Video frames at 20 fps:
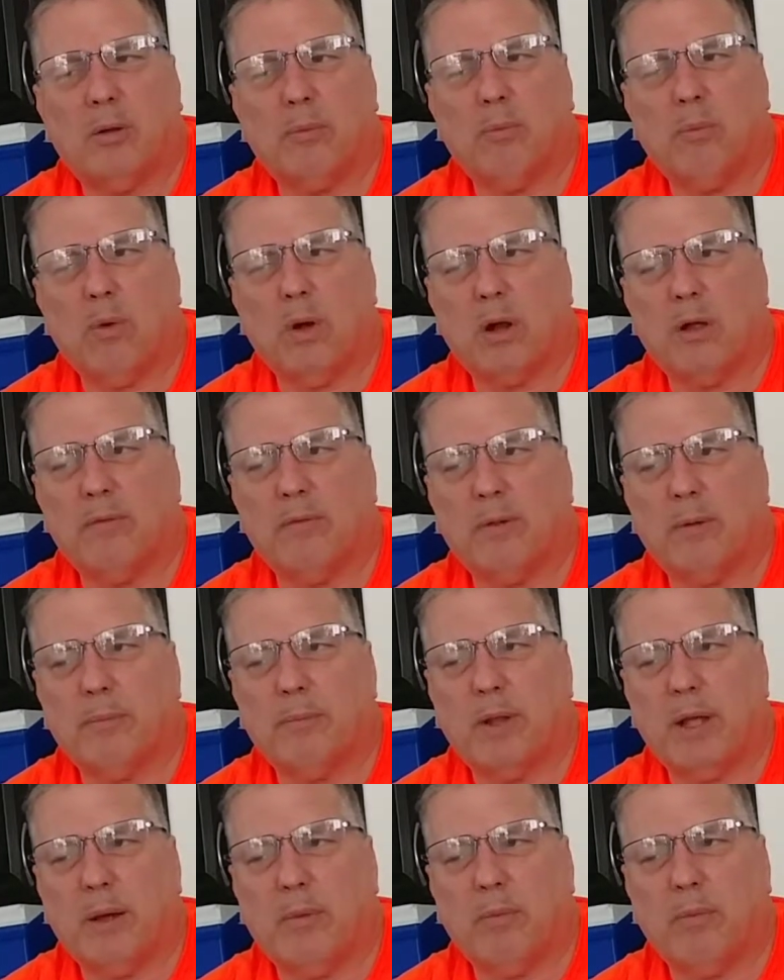and one of
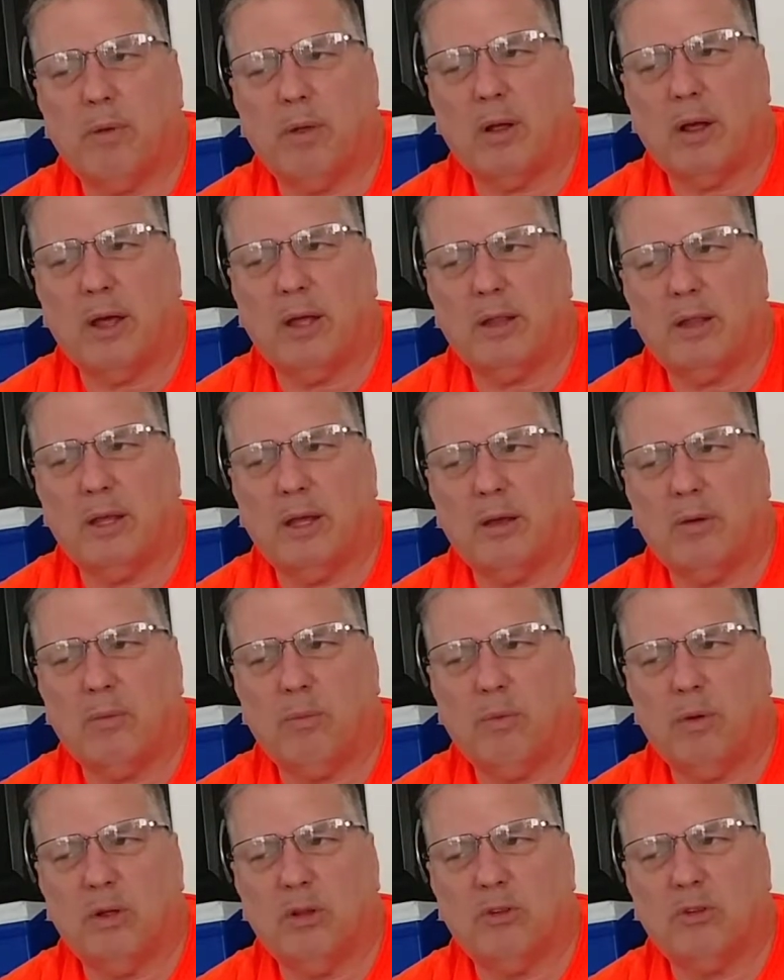them that I think
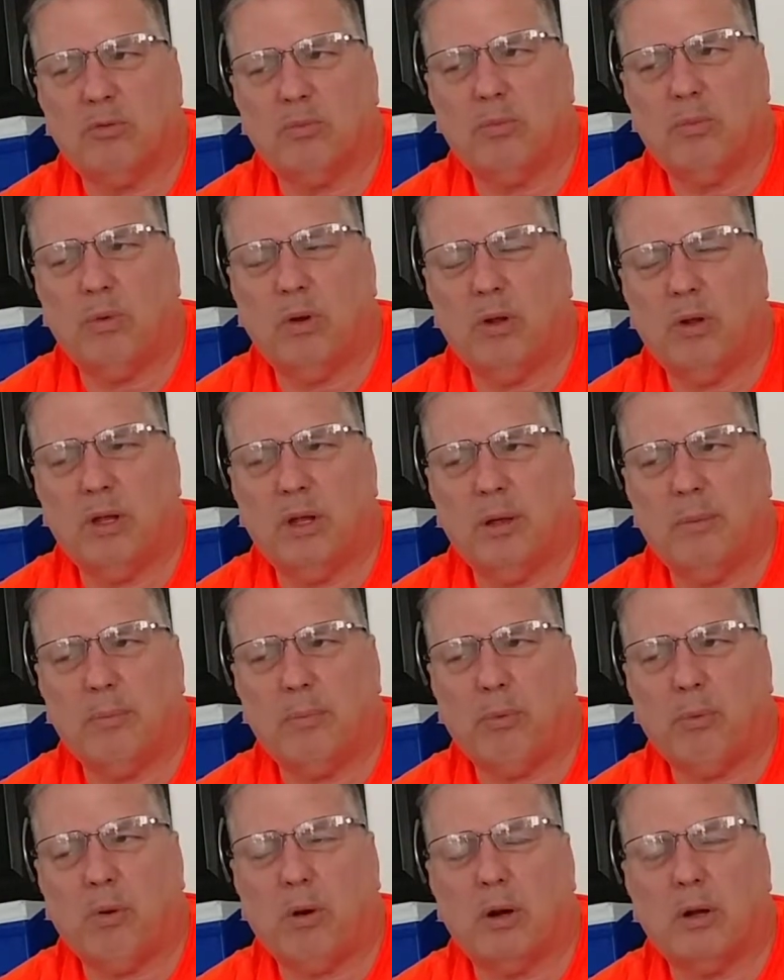was really
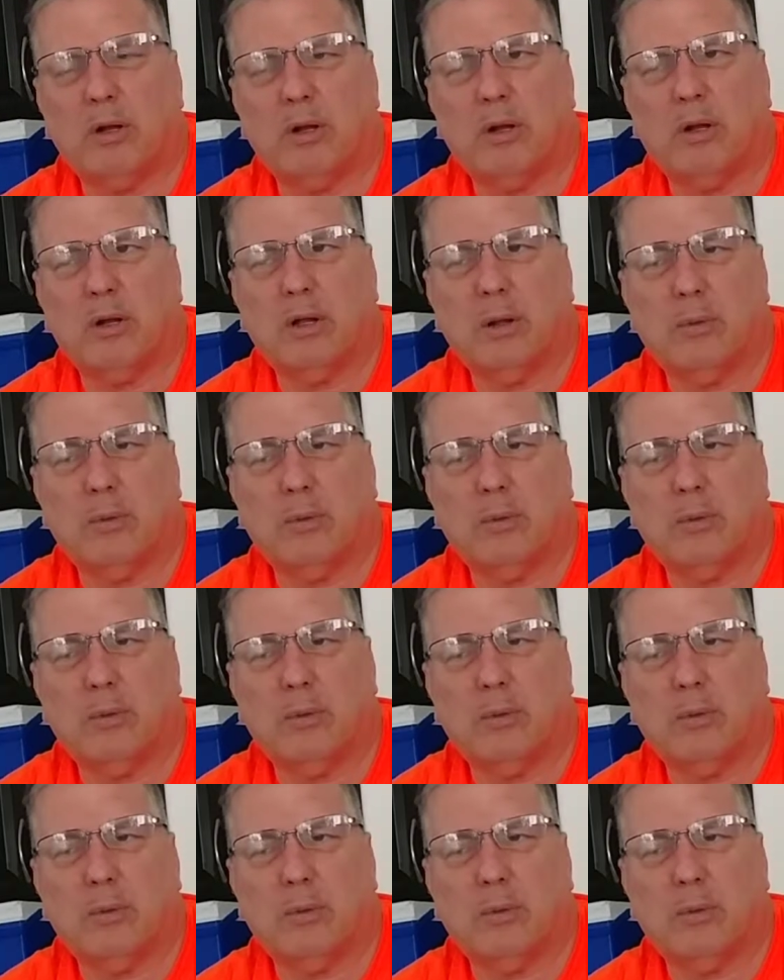important,